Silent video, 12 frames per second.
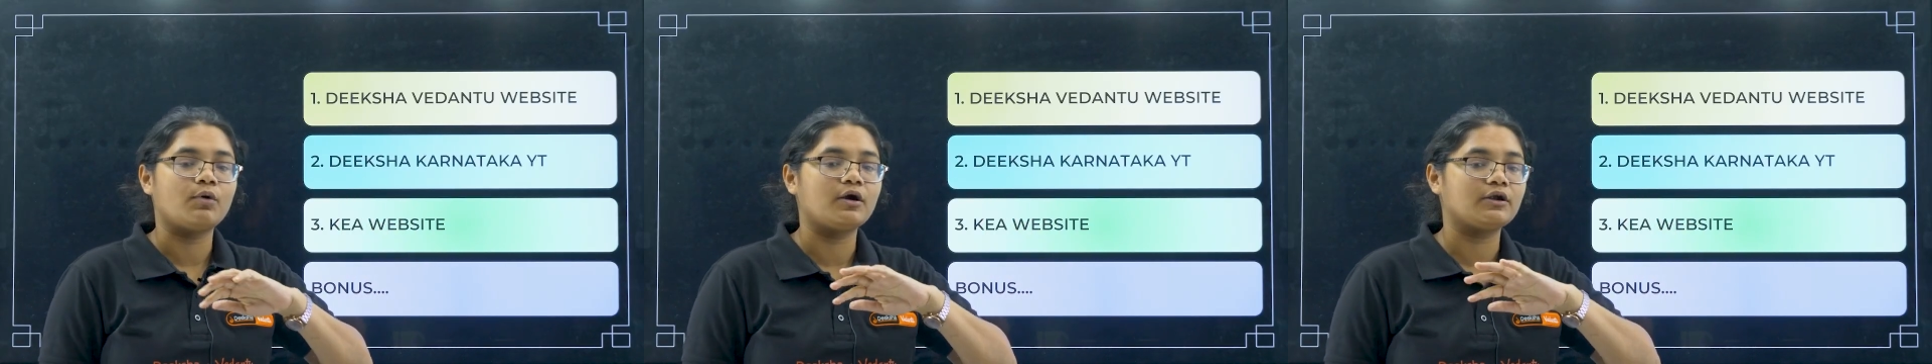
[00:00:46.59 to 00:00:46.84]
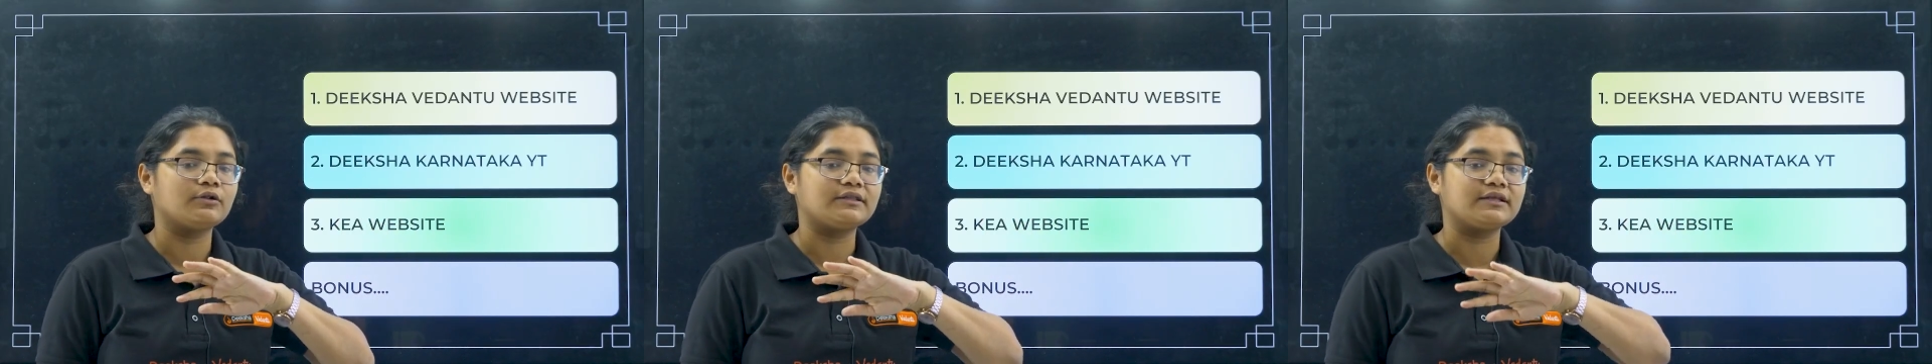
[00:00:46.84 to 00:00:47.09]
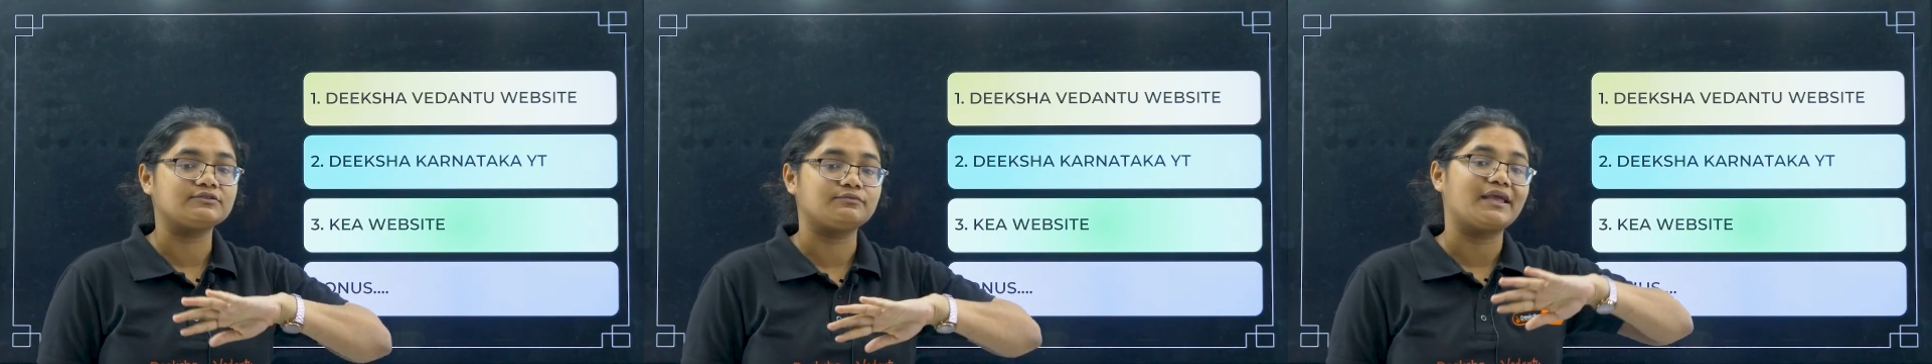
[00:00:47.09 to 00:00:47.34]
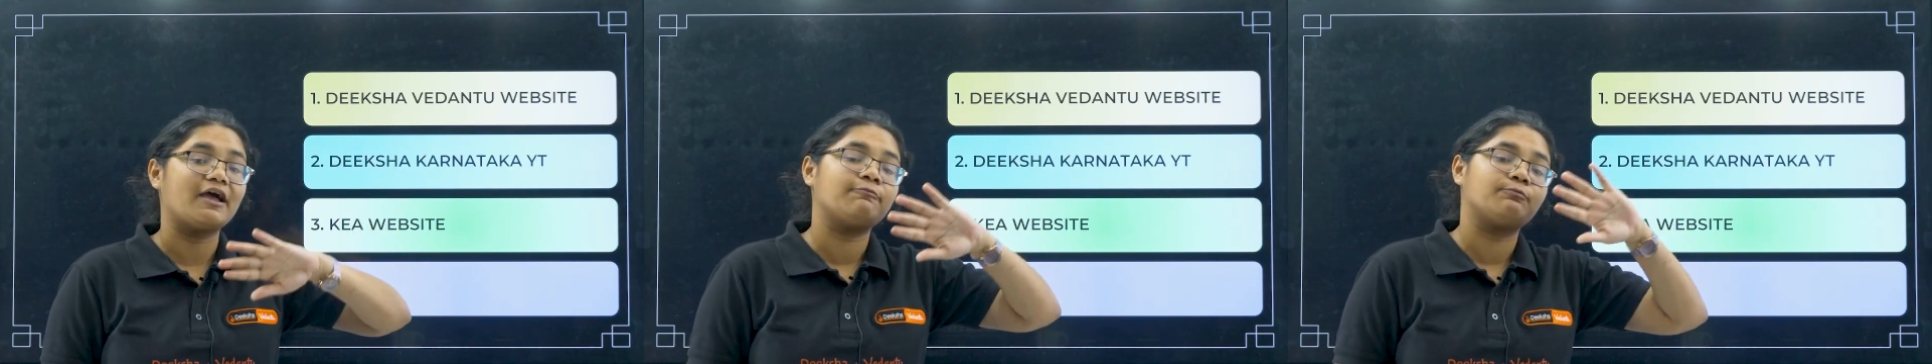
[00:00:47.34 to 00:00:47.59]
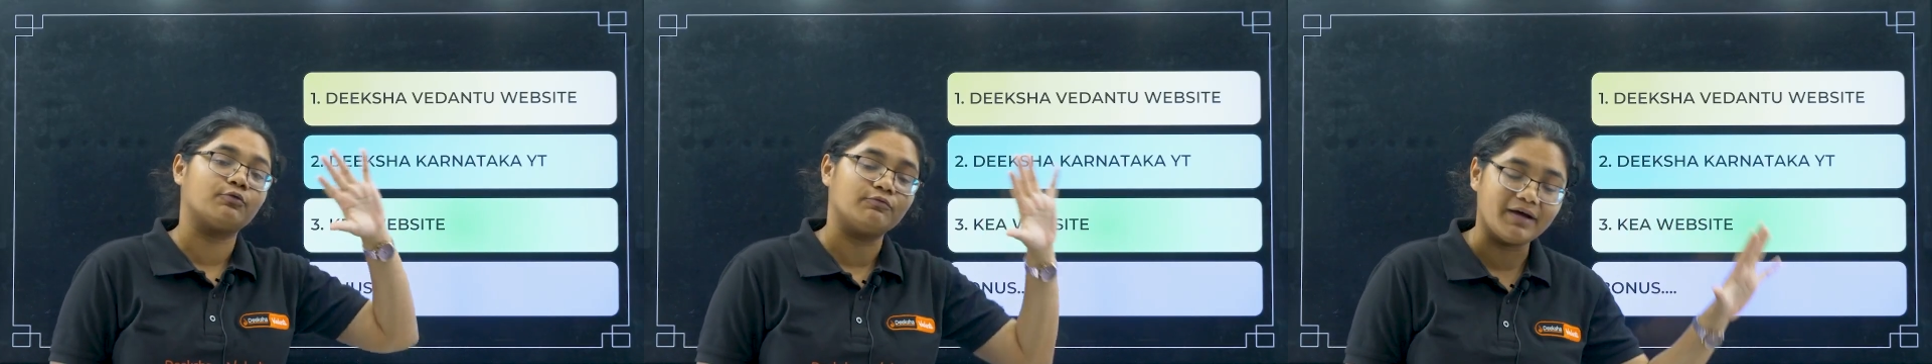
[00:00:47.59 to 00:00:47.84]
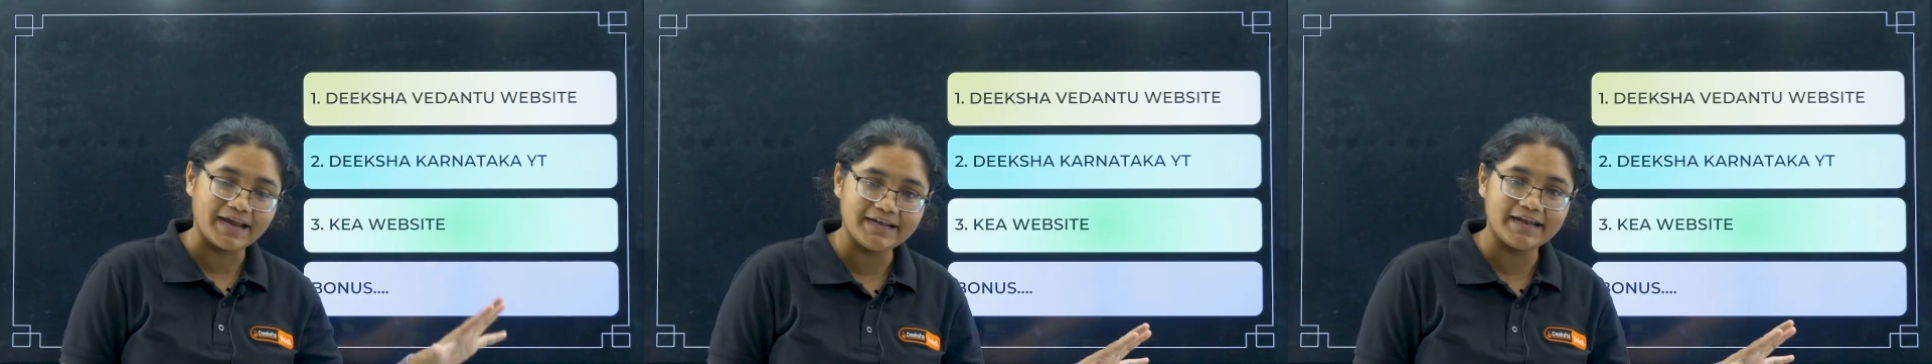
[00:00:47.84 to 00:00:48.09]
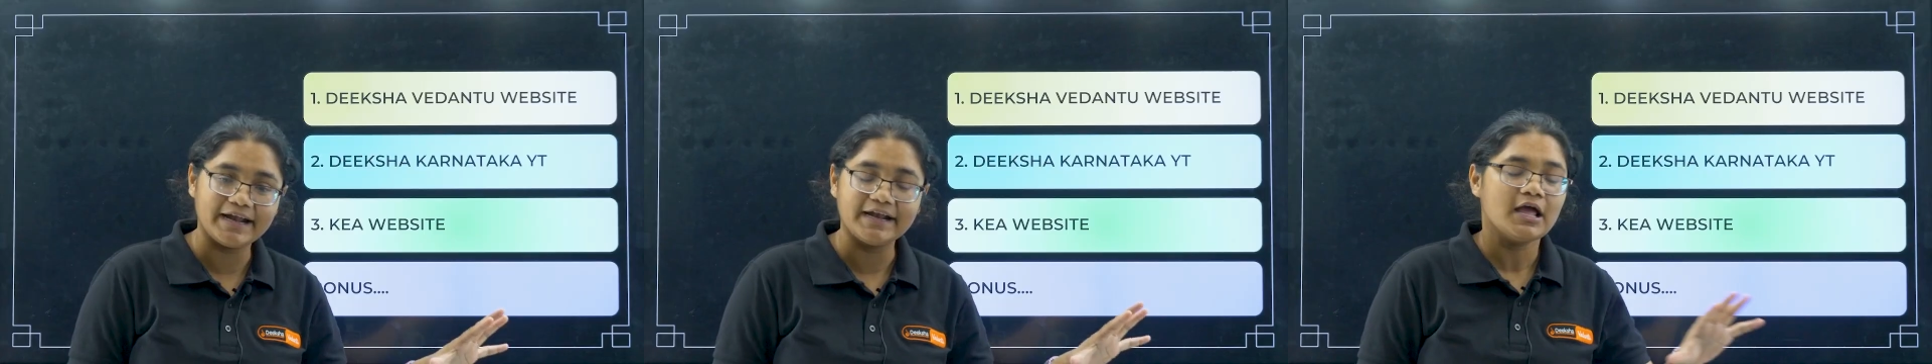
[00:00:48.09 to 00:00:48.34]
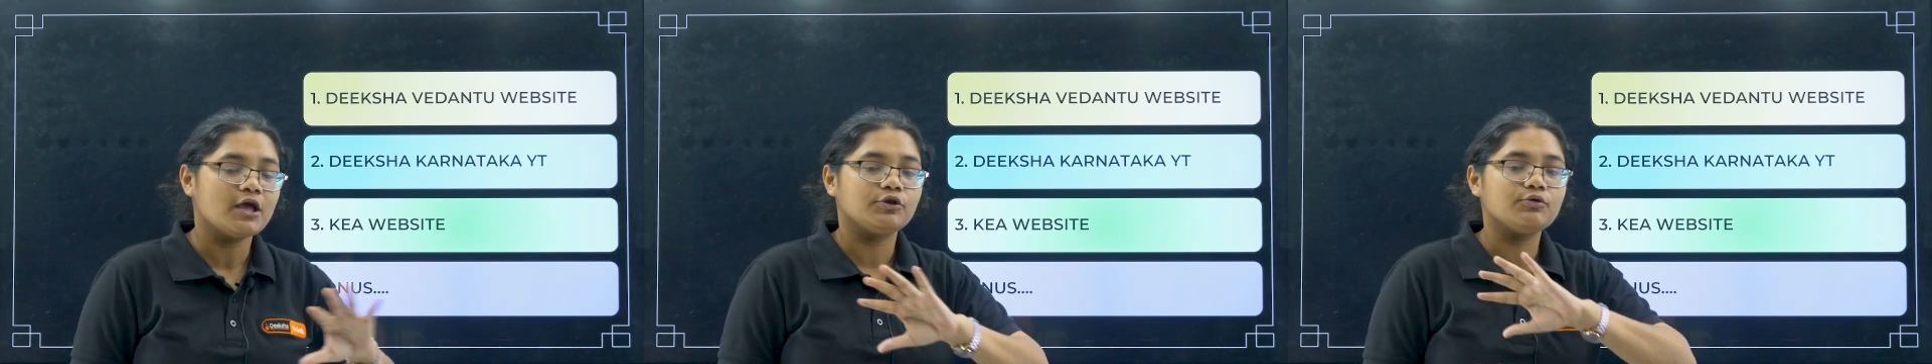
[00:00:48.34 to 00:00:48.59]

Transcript: what all things we have provided.